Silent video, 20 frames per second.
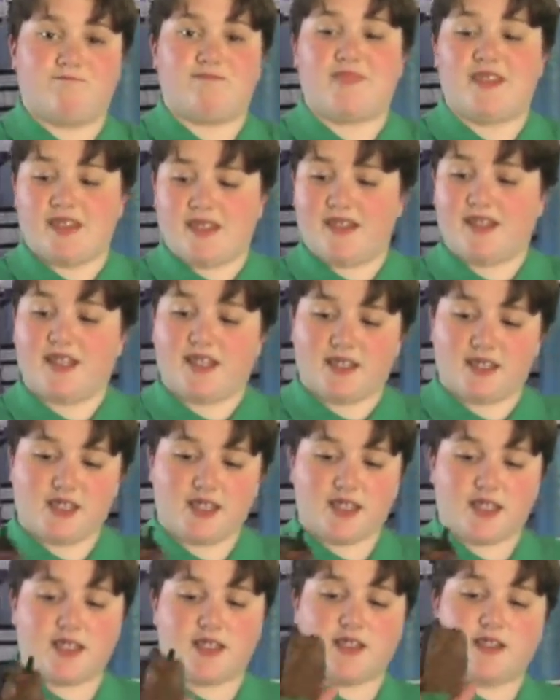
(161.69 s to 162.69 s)

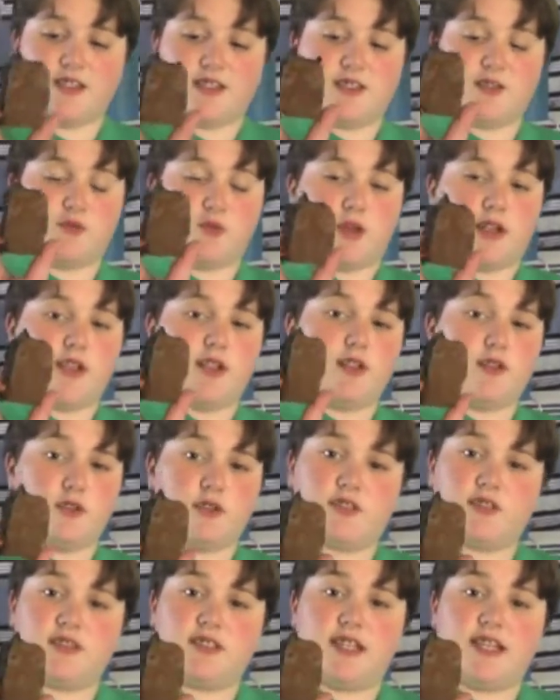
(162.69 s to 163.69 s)
this is what it
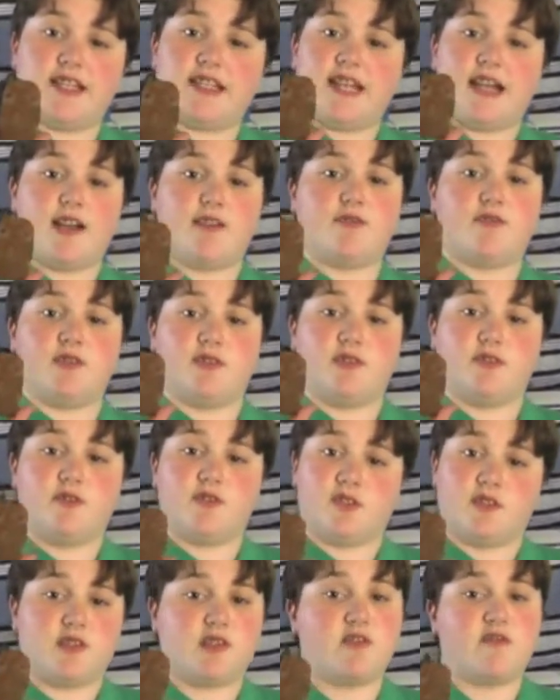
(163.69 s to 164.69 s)
looked like after the
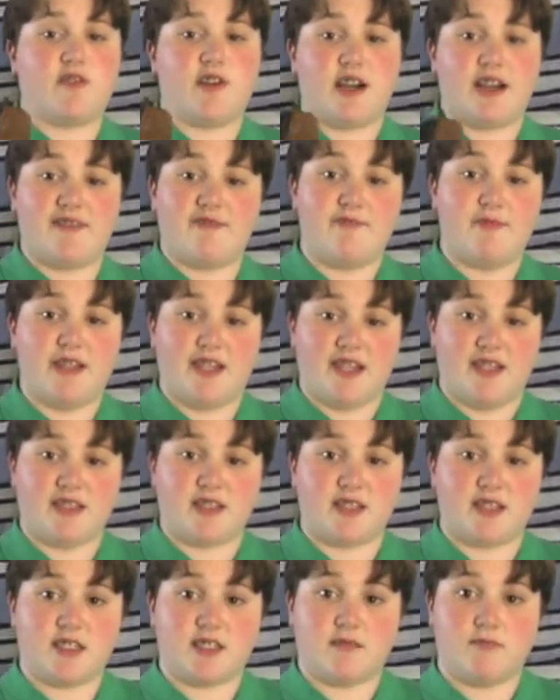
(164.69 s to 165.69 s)
first 5
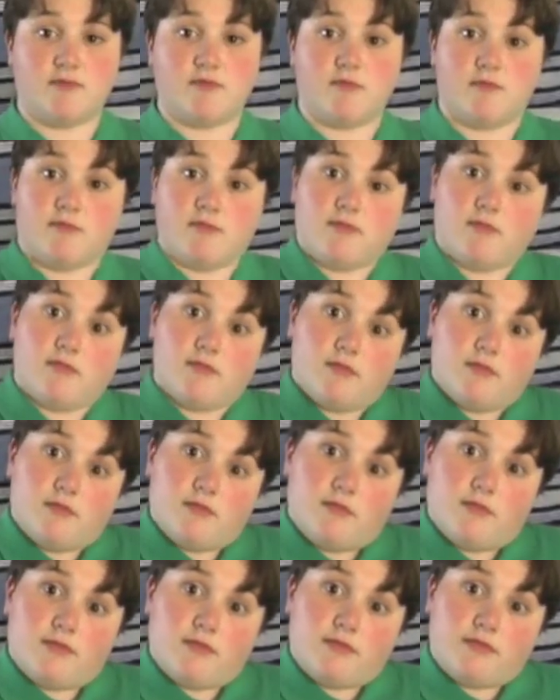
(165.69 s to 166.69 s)
minutes.
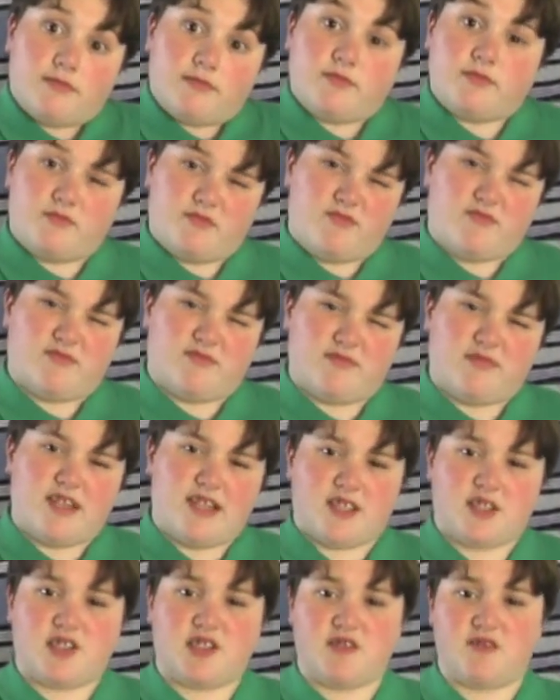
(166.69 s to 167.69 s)

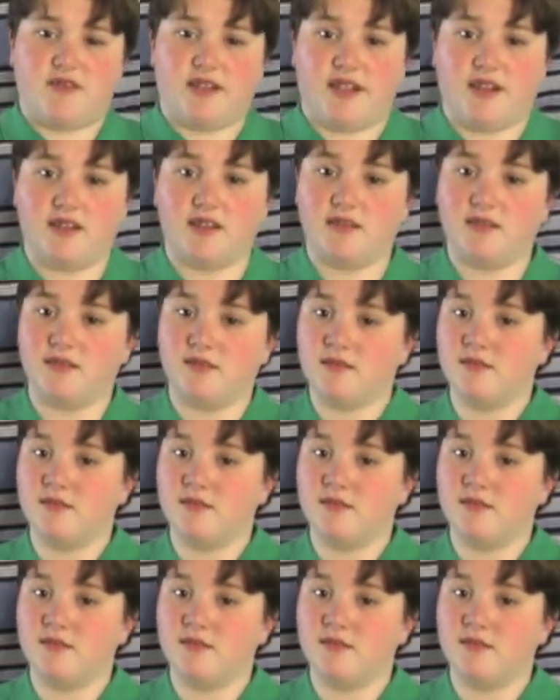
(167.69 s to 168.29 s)
Rats are weird.